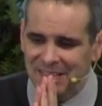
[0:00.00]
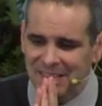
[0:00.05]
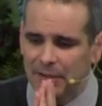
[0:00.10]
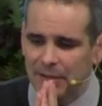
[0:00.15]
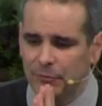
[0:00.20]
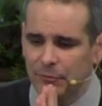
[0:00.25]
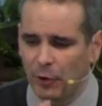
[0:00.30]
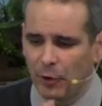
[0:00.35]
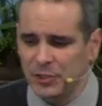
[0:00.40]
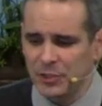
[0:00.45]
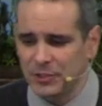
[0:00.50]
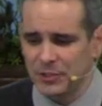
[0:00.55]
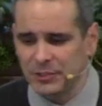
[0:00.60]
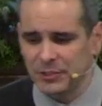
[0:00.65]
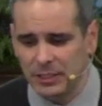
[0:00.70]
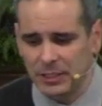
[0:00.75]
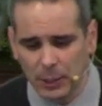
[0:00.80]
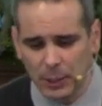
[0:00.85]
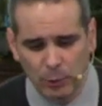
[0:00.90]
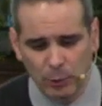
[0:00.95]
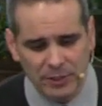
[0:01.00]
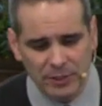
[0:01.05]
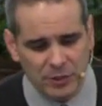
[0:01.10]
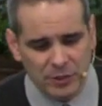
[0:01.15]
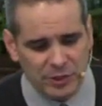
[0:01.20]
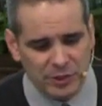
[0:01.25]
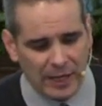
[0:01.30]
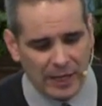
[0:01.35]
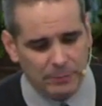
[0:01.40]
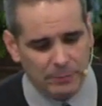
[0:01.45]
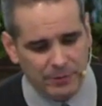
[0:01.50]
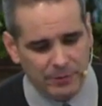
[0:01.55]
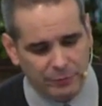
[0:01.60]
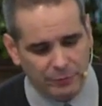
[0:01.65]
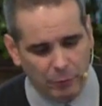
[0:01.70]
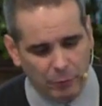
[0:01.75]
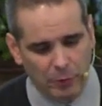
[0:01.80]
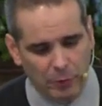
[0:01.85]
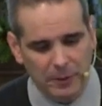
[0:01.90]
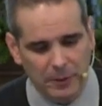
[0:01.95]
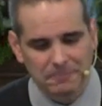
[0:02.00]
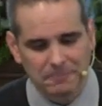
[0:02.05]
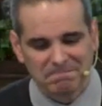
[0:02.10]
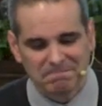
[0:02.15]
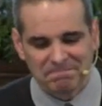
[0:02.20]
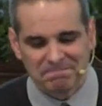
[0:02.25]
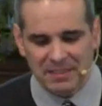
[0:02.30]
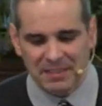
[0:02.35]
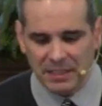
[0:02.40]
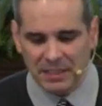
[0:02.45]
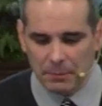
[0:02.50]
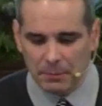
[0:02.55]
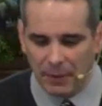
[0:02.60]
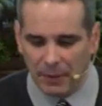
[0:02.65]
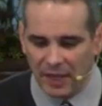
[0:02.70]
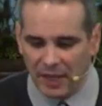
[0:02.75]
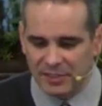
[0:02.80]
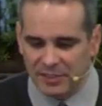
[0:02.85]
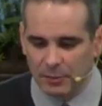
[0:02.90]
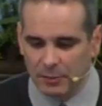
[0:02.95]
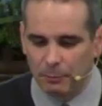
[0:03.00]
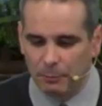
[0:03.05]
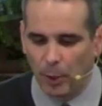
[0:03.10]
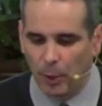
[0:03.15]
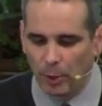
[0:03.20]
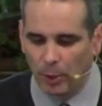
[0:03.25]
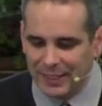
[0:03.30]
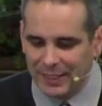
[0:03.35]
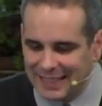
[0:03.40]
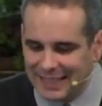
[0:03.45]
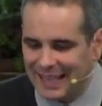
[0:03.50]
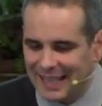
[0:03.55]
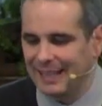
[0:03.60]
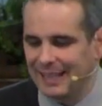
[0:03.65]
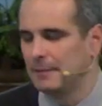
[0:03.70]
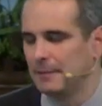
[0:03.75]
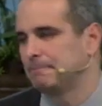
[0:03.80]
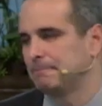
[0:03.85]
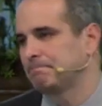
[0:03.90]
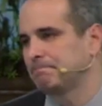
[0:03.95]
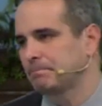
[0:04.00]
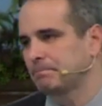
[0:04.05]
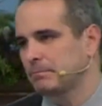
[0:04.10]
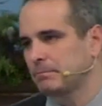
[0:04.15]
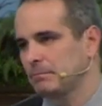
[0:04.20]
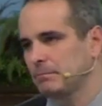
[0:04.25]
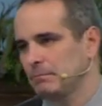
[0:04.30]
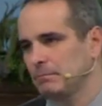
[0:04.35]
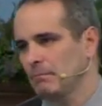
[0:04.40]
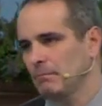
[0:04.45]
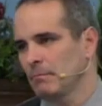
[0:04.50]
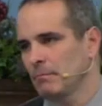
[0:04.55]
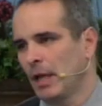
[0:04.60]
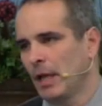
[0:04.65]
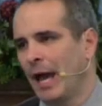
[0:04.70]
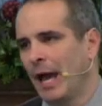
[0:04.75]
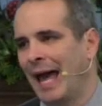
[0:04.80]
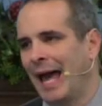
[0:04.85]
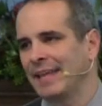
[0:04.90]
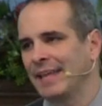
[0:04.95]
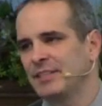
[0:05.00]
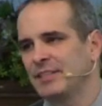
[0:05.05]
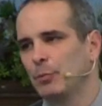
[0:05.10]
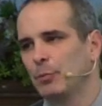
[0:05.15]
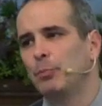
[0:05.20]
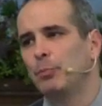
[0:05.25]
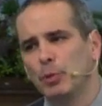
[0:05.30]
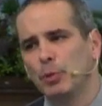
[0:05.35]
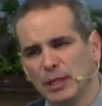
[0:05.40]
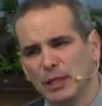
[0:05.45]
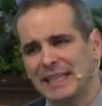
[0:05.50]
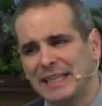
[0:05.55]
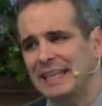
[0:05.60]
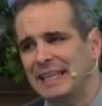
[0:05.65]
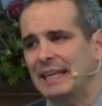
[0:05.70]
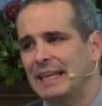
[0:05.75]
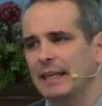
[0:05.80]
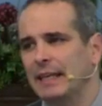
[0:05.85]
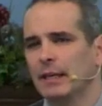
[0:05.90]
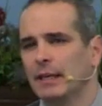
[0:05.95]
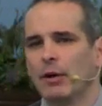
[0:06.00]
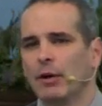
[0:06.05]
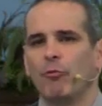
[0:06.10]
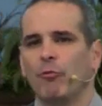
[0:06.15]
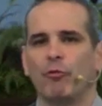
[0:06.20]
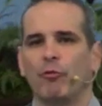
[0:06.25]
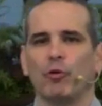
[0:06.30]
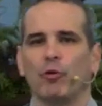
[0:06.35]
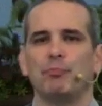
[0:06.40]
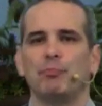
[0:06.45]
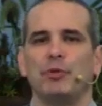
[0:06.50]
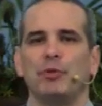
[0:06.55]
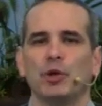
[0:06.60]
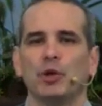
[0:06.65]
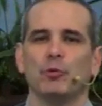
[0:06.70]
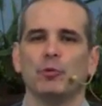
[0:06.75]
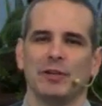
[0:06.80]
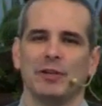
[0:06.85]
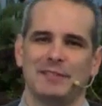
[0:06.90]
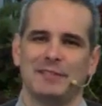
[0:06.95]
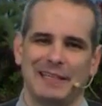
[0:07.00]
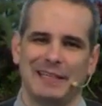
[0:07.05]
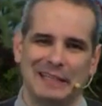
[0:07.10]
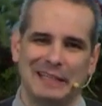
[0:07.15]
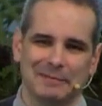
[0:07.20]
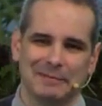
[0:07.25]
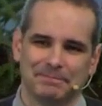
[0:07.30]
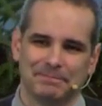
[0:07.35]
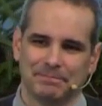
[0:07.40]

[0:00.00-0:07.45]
First Thessalonians chapter 4, the Apostle Paul again has a plea for purity.